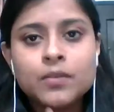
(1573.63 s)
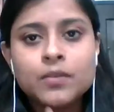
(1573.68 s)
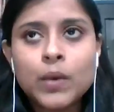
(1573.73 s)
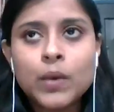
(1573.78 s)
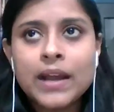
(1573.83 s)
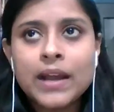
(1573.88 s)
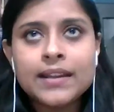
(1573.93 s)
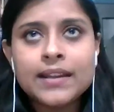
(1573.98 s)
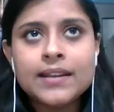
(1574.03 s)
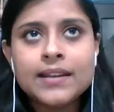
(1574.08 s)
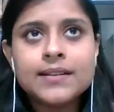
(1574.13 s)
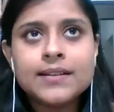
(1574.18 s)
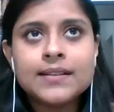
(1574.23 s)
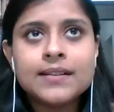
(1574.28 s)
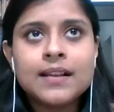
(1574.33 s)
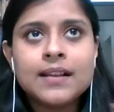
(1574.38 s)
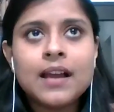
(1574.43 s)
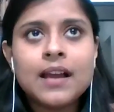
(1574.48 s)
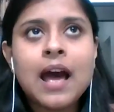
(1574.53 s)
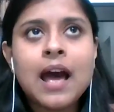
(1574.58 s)
One
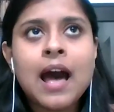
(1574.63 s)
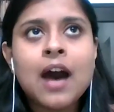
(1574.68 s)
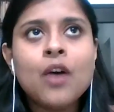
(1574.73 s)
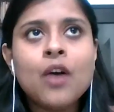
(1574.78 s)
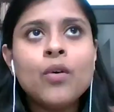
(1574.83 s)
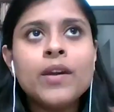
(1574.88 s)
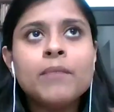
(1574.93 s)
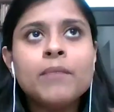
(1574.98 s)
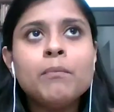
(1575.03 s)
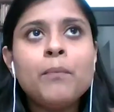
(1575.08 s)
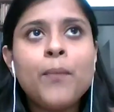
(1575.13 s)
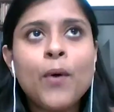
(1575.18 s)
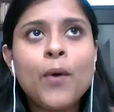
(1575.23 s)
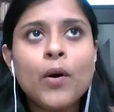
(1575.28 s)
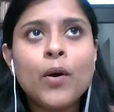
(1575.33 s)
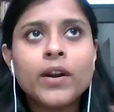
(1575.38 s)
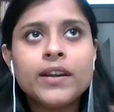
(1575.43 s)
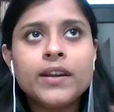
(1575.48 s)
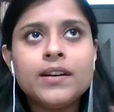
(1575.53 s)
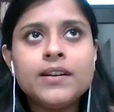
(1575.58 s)
is how
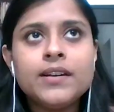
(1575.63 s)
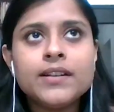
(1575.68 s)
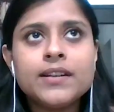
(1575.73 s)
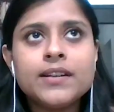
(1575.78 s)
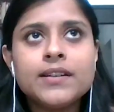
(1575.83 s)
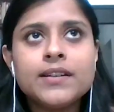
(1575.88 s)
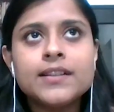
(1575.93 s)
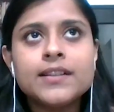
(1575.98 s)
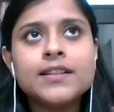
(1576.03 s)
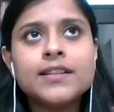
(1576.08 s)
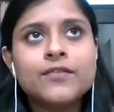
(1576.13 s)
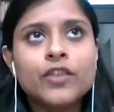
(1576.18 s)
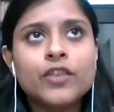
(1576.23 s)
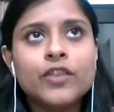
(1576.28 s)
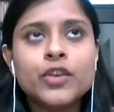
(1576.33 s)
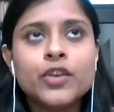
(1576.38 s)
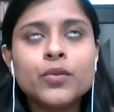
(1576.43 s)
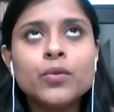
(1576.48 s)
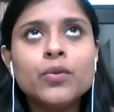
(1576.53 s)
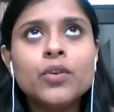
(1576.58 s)
important it is for
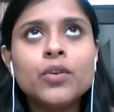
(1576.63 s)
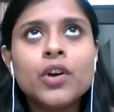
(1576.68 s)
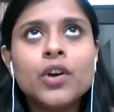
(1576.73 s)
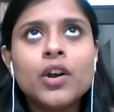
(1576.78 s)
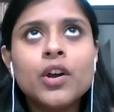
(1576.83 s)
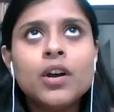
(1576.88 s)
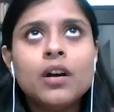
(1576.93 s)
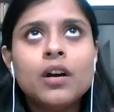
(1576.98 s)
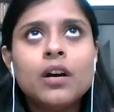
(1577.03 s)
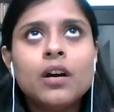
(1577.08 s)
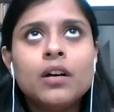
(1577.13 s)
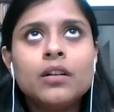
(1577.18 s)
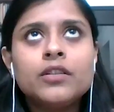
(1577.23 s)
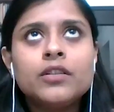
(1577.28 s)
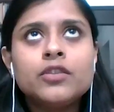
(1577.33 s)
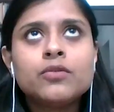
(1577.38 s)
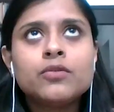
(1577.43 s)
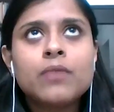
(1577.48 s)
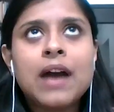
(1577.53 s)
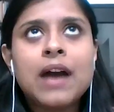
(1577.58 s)
you
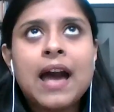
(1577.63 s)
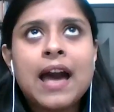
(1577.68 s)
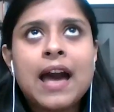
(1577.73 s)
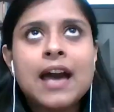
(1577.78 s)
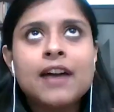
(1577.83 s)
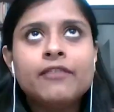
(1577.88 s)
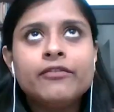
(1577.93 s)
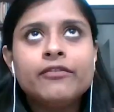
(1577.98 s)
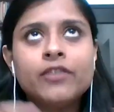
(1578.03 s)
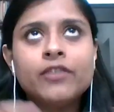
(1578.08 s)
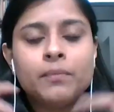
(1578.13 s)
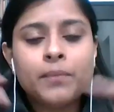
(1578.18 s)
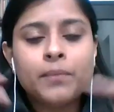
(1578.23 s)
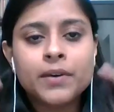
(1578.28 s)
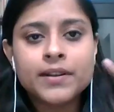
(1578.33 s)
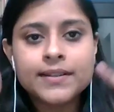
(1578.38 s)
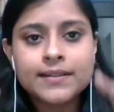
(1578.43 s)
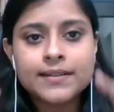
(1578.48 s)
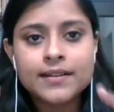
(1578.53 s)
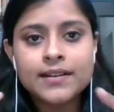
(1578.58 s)
to have
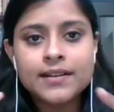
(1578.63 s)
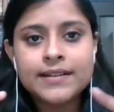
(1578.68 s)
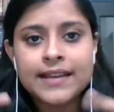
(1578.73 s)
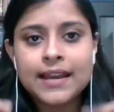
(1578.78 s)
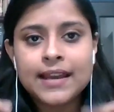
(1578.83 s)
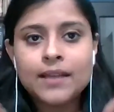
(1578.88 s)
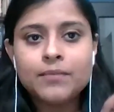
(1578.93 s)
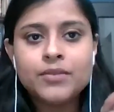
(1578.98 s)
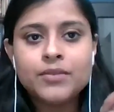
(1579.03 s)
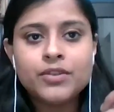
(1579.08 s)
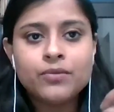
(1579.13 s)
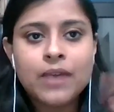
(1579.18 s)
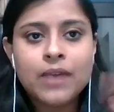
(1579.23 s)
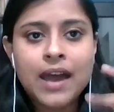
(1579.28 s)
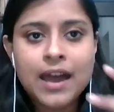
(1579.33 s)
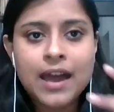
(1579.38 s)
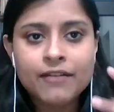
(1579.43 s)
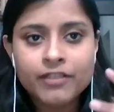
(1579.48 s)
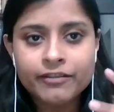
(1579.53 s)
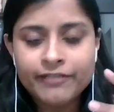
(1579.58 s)
personal time, to
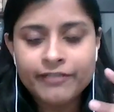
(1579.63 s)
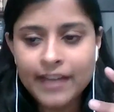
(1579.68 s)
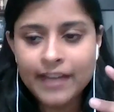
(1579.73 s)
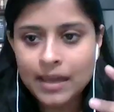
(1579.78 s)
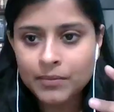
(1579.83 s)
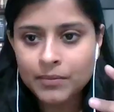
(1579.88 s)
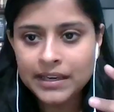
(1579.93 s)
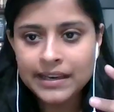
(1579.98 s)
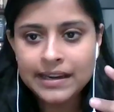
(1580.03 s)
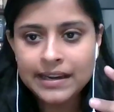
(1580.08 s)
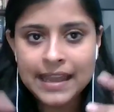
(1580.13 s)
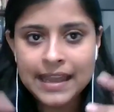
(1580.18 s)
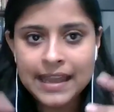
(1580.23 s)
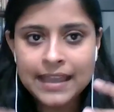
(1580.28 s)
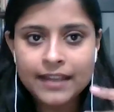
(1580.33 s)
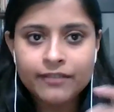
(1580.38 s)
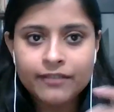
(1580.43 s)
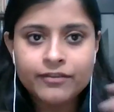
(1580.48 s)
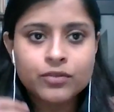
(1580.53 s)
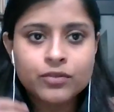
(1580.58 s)
have a family
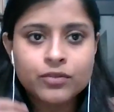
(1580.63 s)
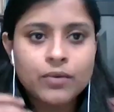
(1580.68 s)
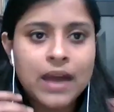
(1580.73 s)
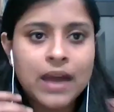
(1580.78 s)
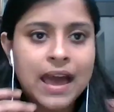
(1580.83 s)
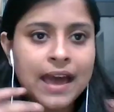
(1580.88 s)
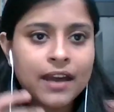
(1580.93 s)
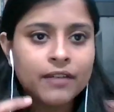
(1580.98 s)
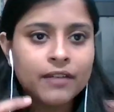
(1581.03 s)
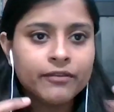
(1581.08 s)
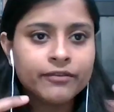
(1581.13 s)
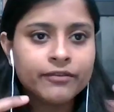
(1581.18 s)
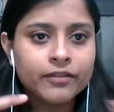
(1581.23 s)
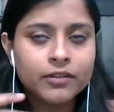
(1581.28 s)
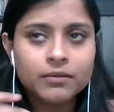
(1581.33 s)
life, to have,